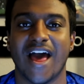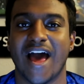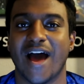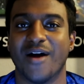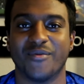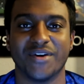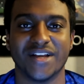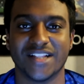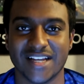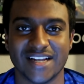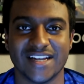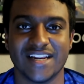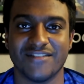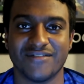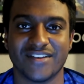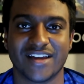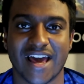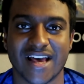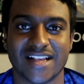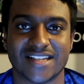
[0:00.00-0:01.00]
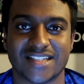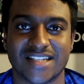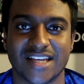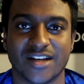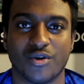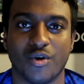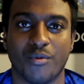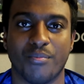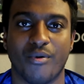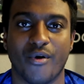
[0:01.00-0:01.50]
And we didn't even get a
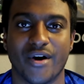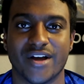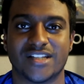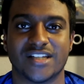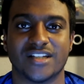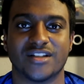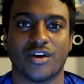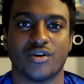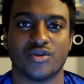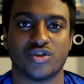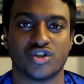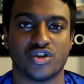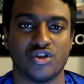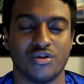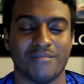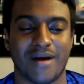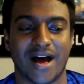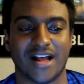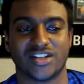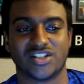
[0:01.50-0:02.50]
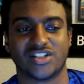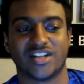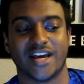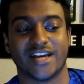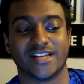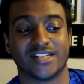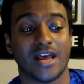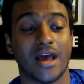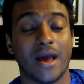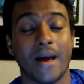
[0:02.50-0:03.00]
single point in those two match
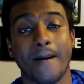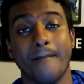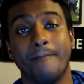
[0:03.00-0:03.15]
days.